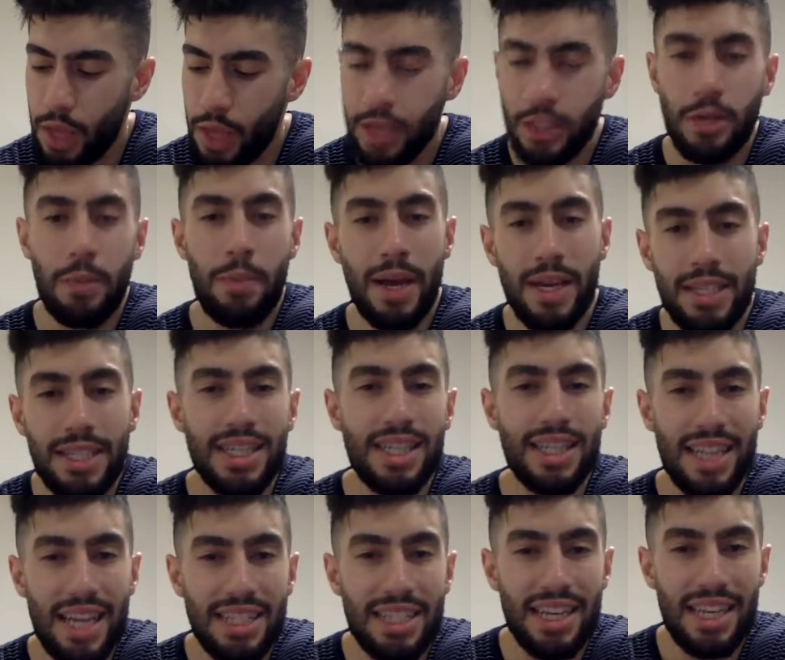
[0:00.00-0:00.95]
so
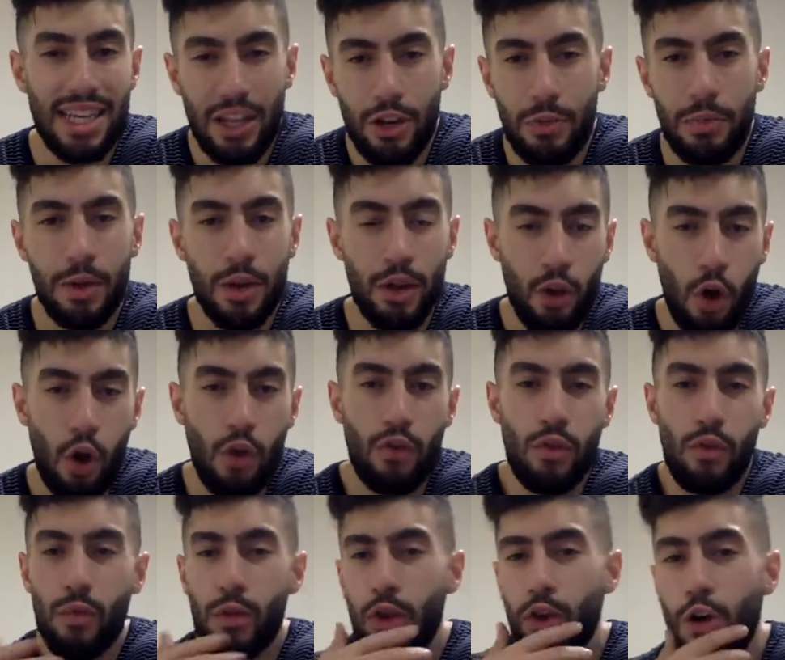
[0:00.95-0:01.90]
basically, that's a little bit of
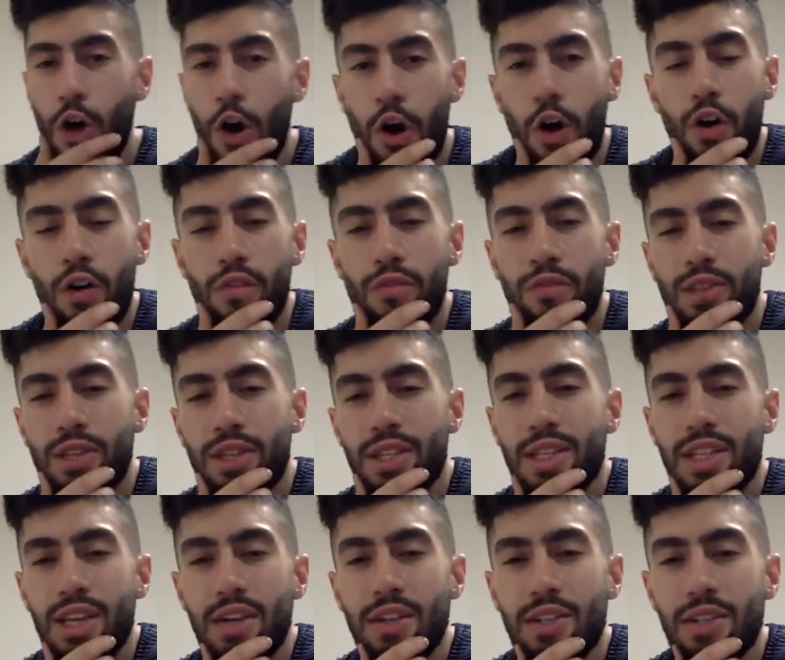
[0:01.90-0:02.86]
overview of the
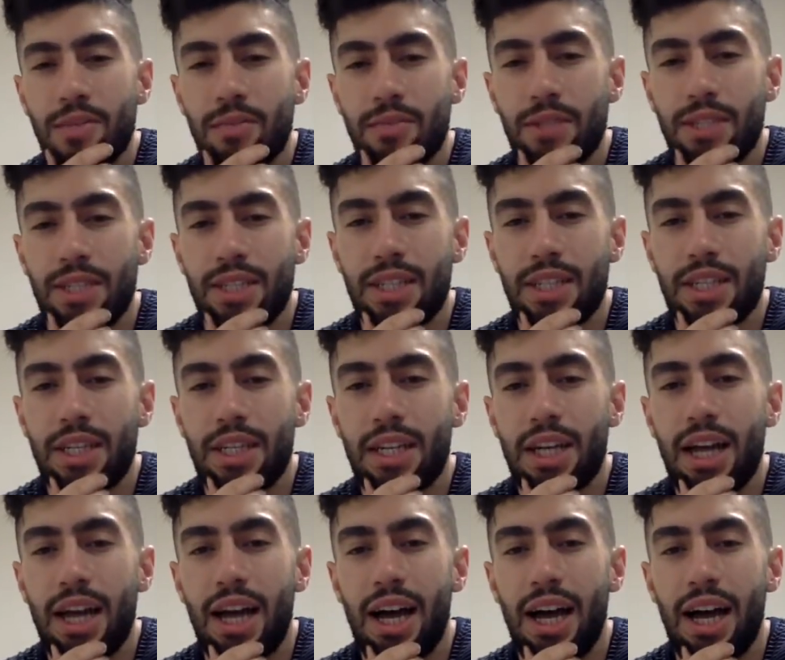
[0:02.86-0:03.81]
salsa music
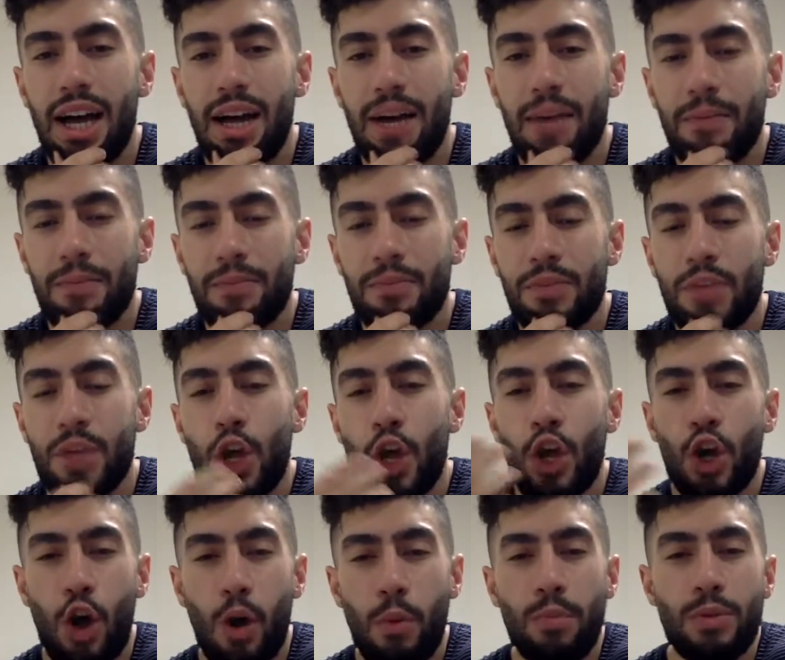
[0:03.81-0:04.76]

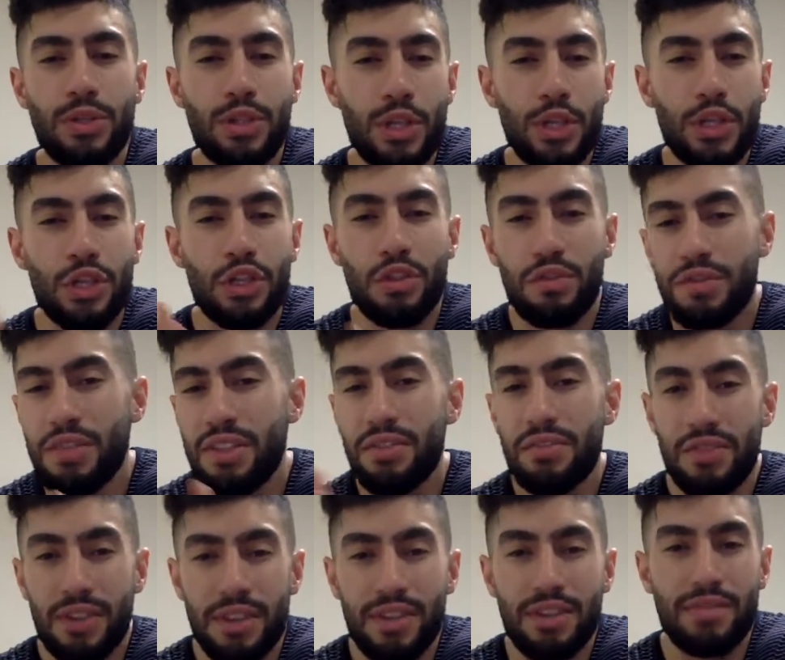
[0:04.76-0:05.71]
composition of
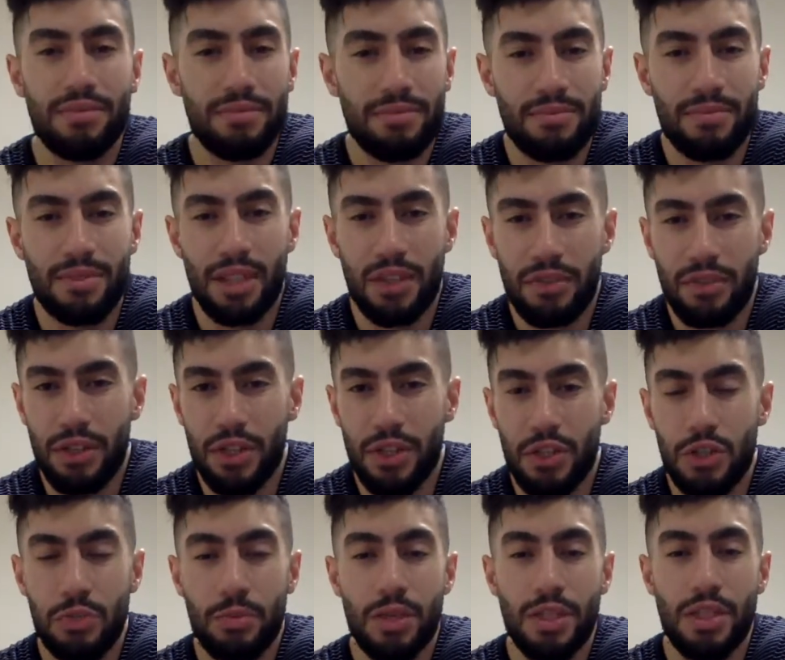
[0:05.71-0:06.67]
different
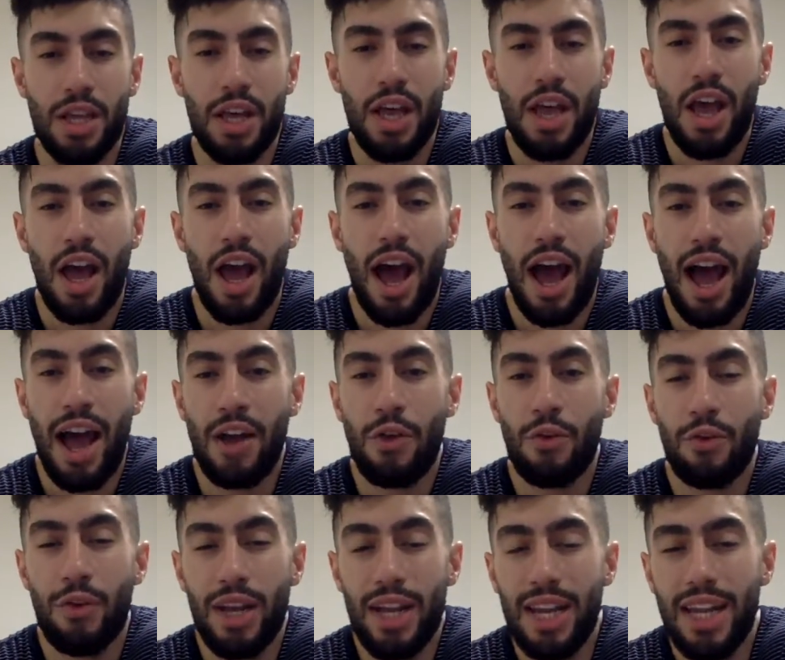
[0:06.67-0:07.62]
instruments. I
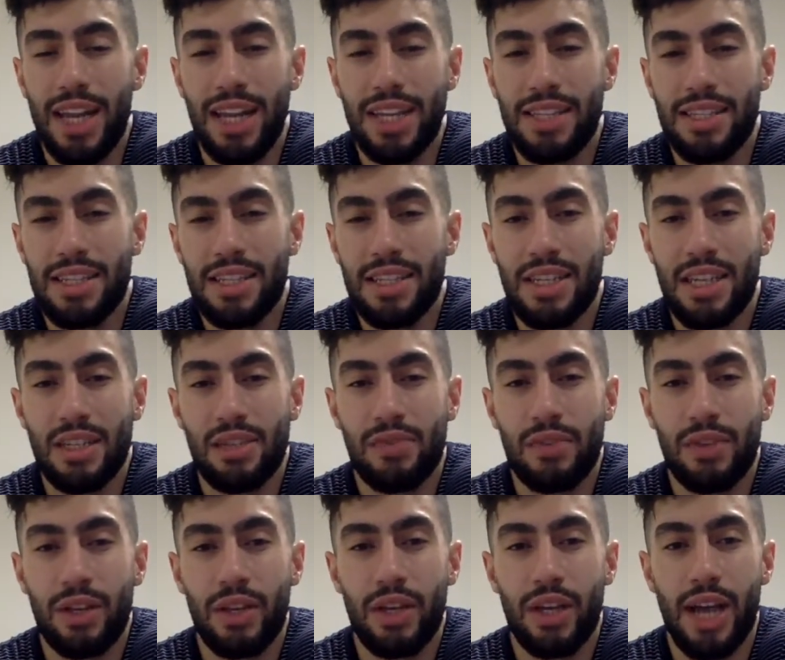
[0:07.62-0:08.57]
really suggest
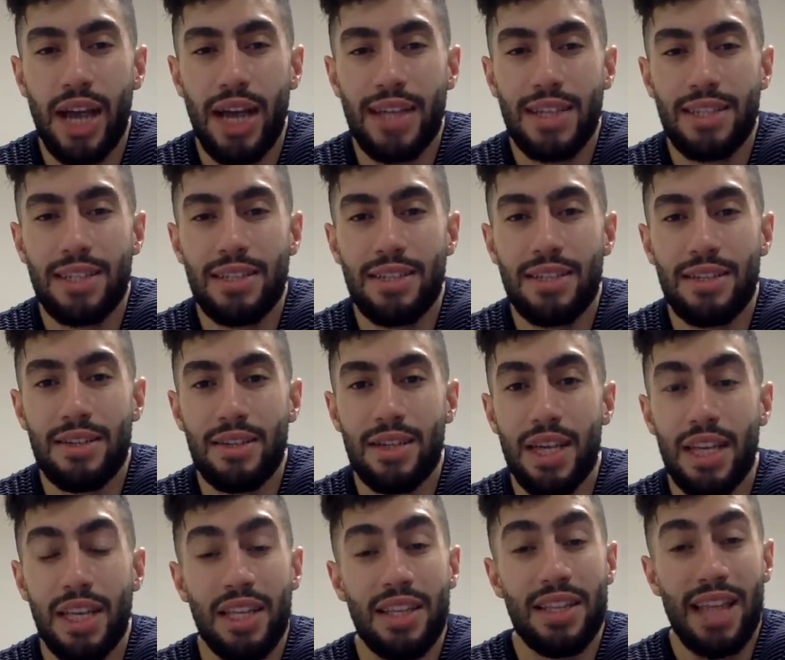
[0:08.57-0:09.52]
for you guys to
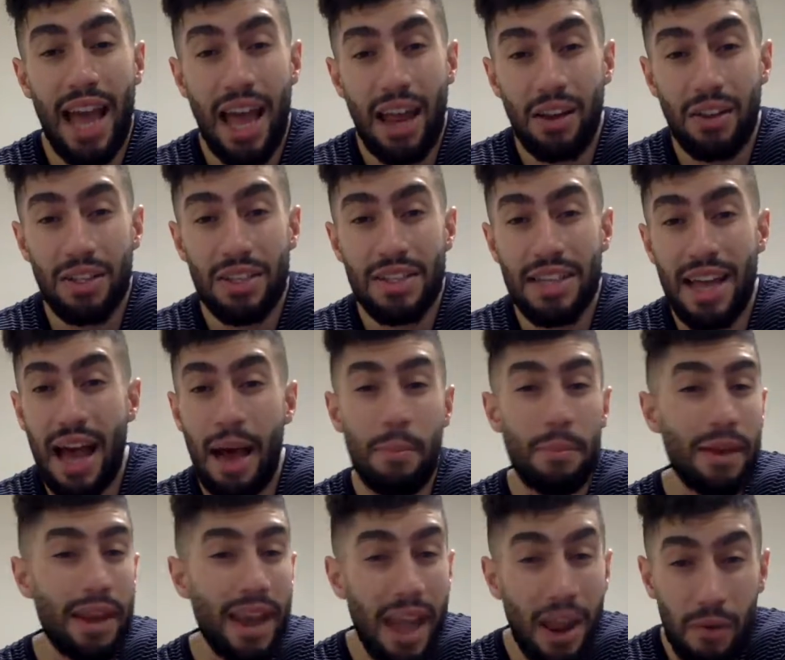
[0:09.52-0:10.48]
either download this
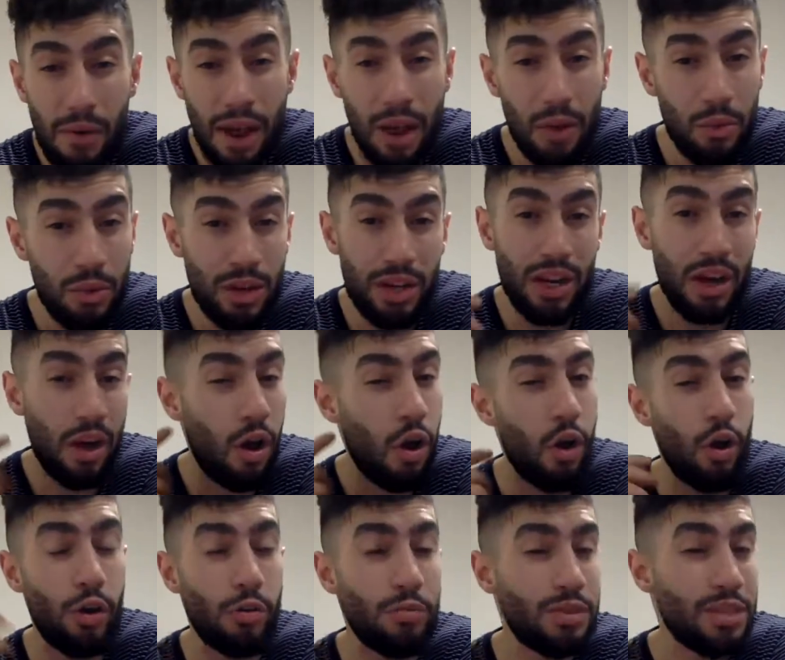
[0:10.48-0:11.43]
app, play around with it at
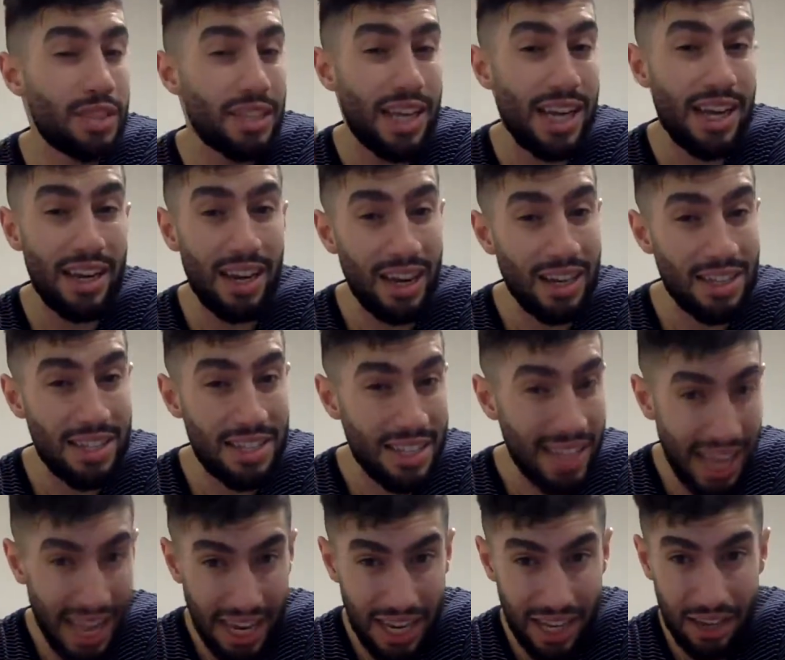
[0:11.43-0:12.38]
home, just get an
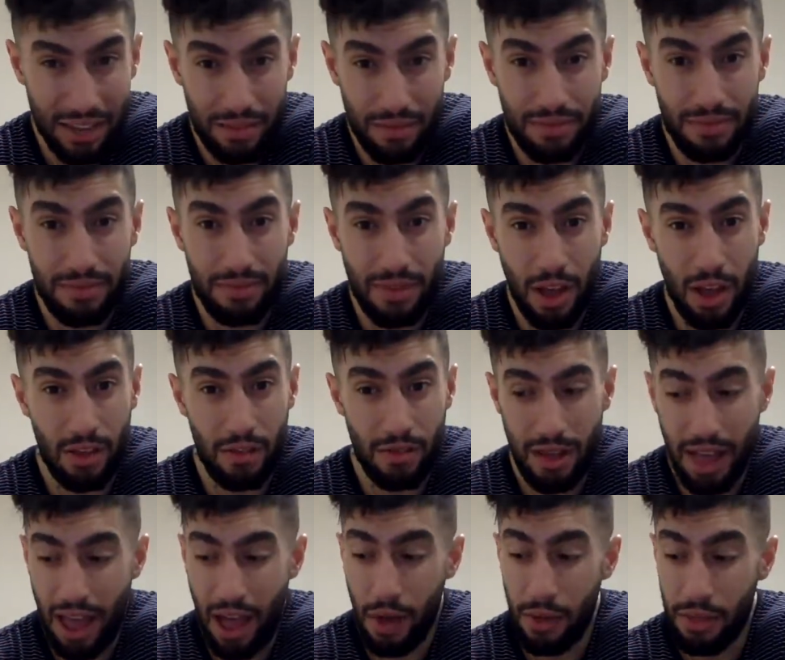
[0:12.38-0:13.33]
understanding of
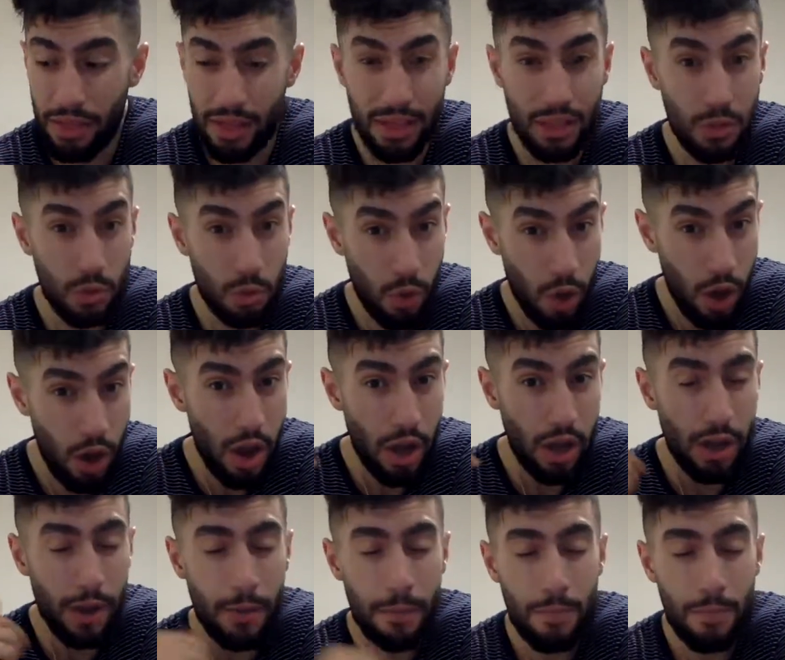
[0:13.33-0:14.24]
how things work.